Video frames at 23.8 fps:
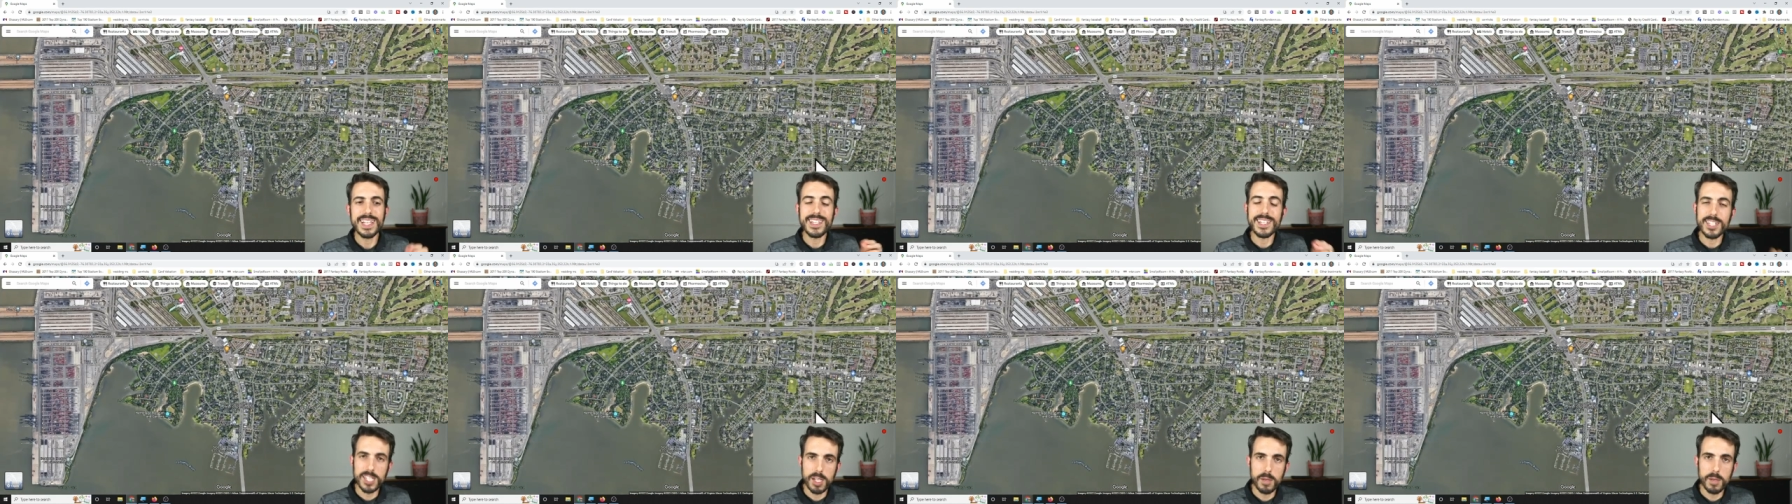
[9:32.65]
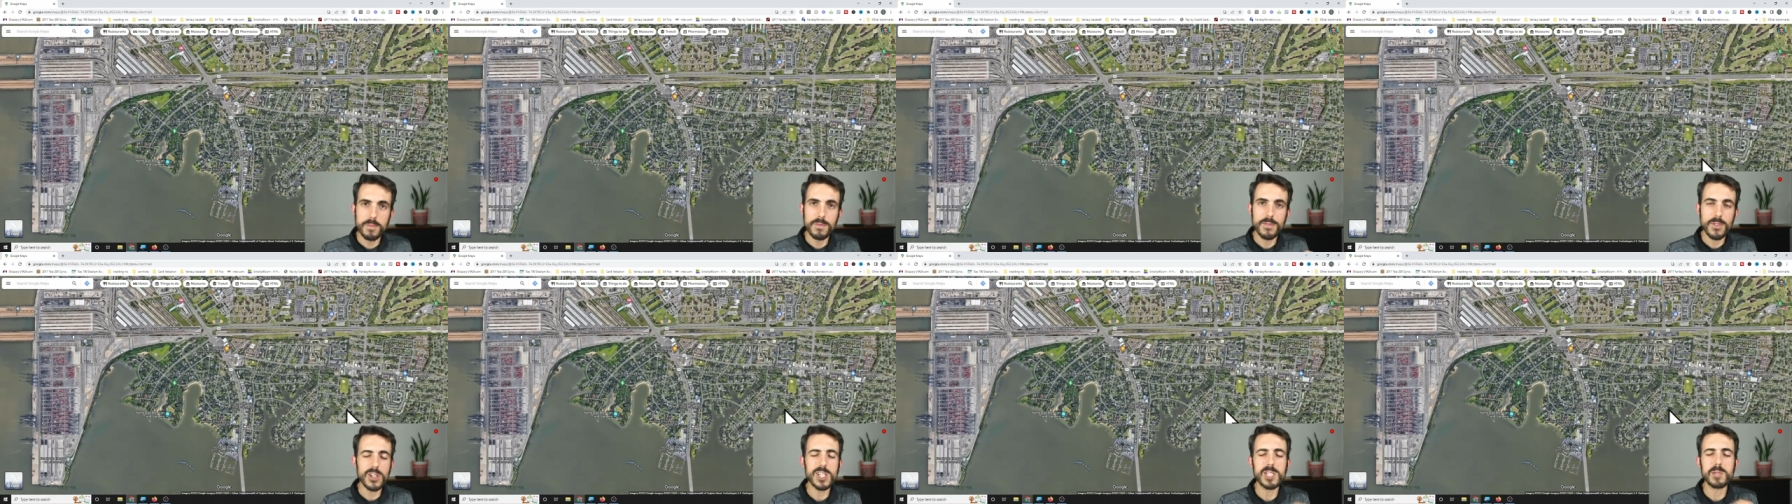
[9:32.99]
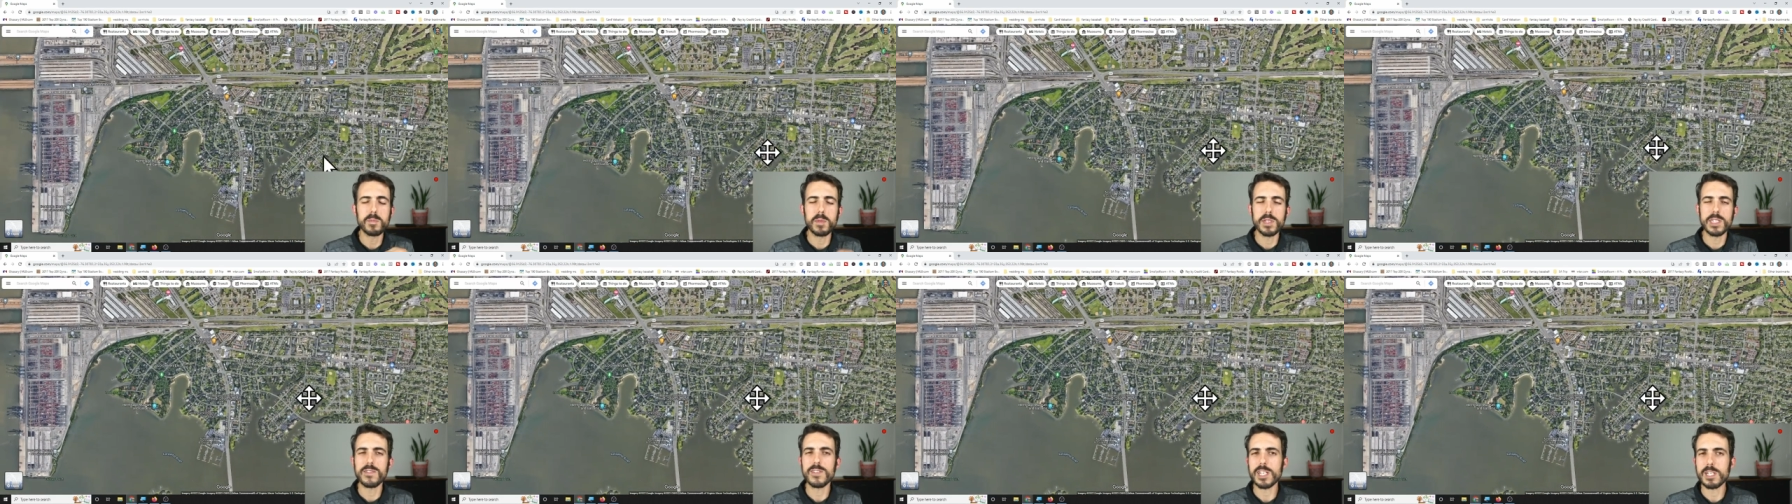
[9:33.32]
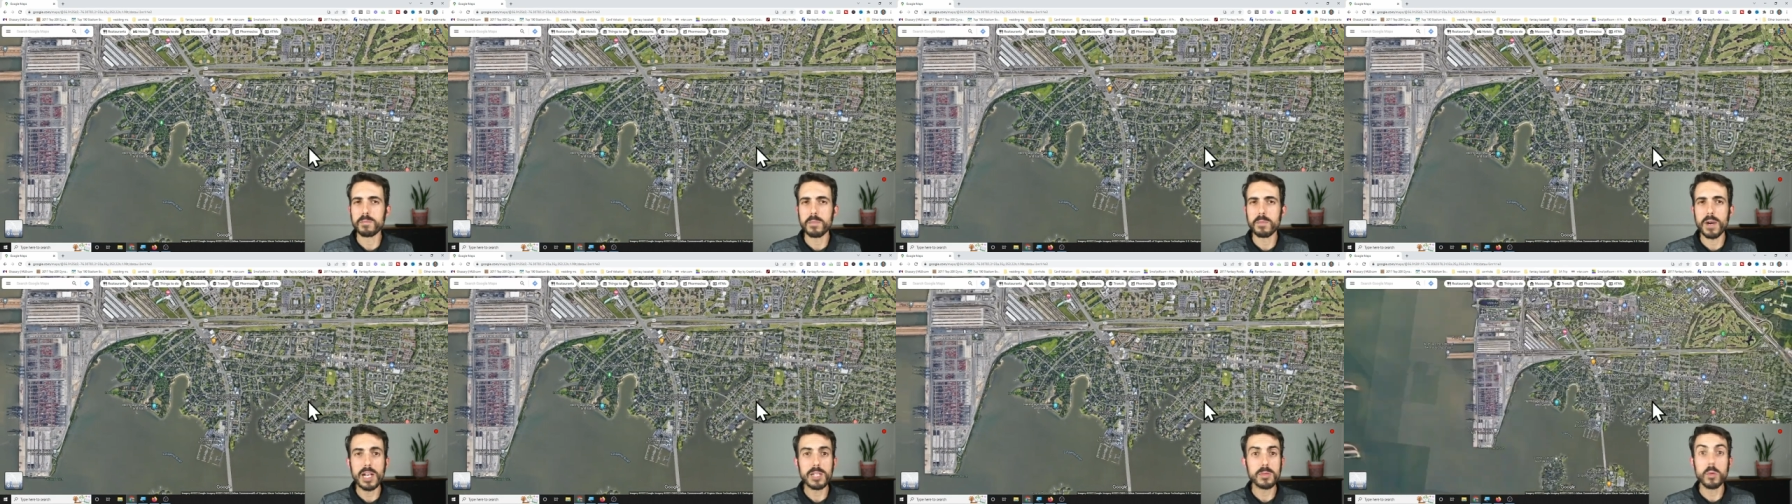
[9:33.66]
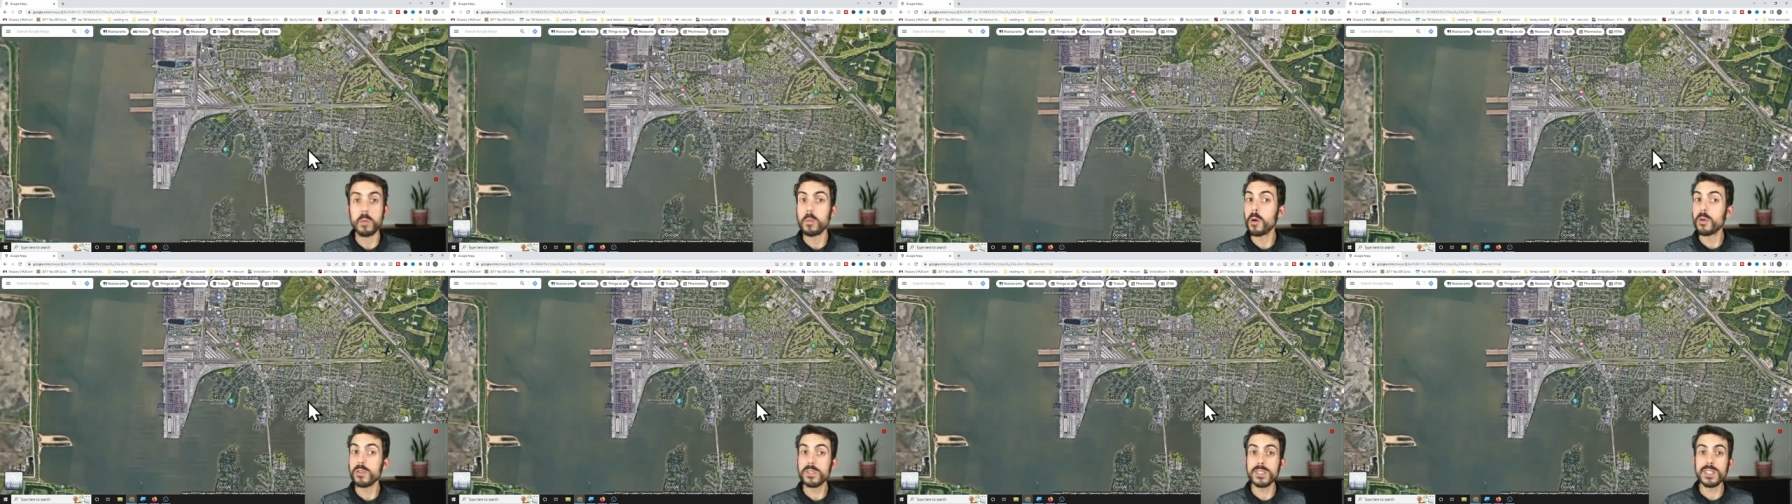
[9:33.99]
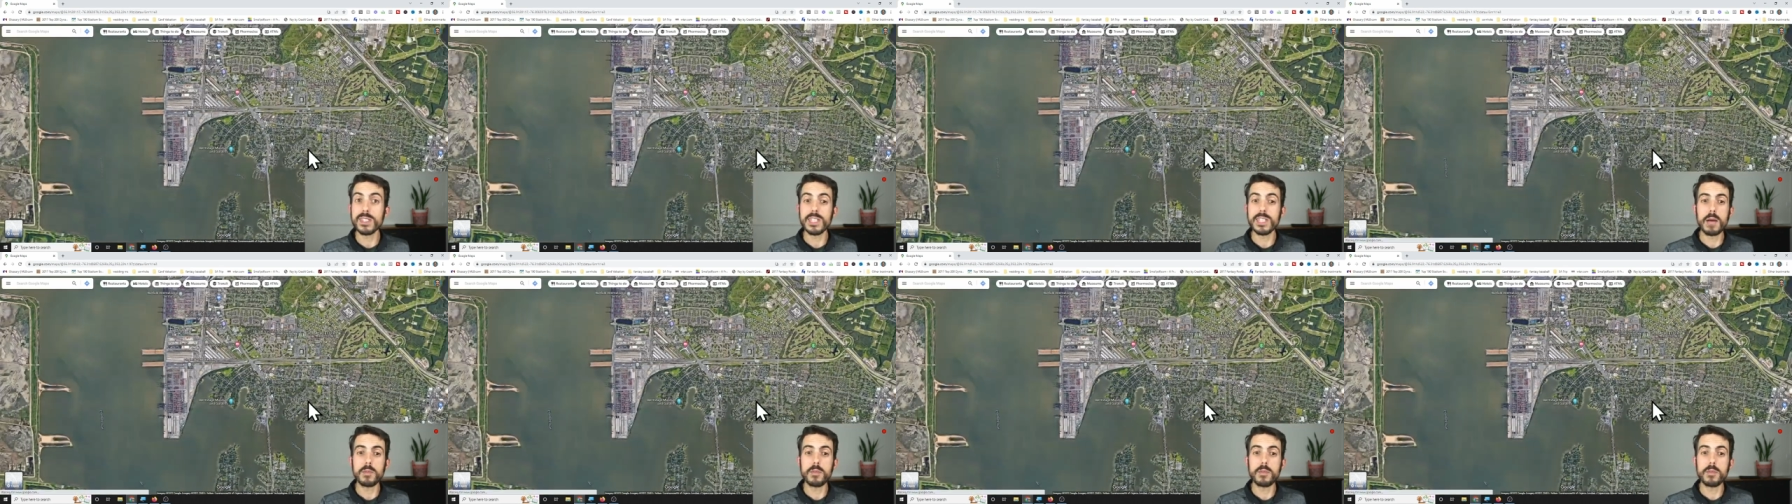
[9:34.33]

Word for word: in some very specific spots, but most of the